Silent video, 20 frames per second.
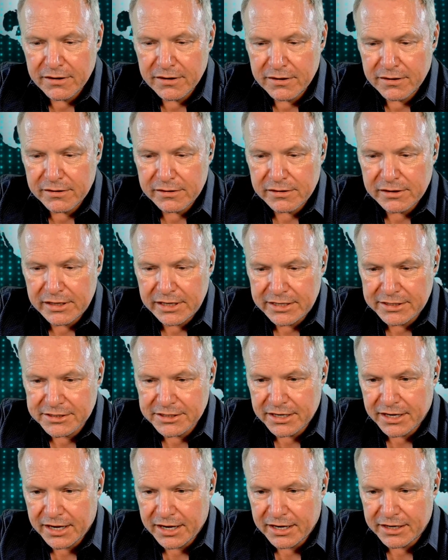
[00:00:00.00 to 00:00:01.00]

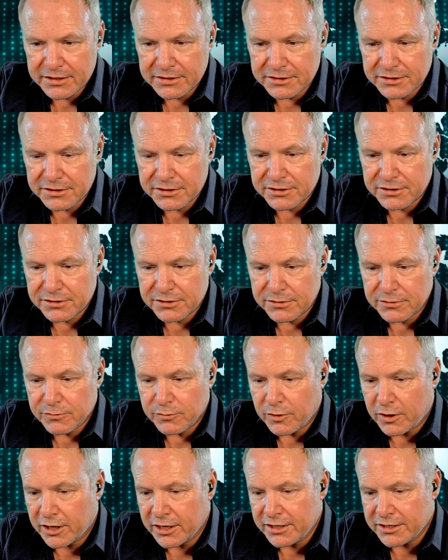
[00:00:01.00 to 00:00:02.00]
Lisa asks,
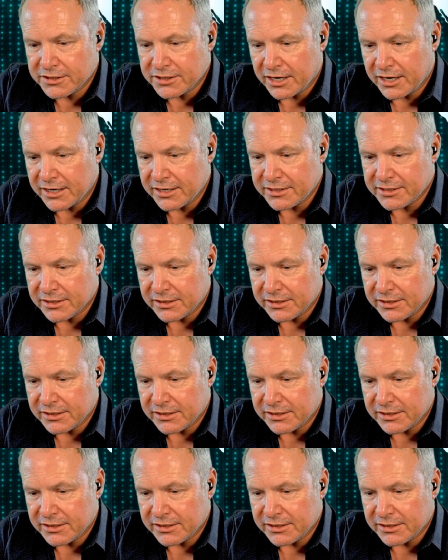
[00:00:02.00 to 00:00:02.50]
why is ICE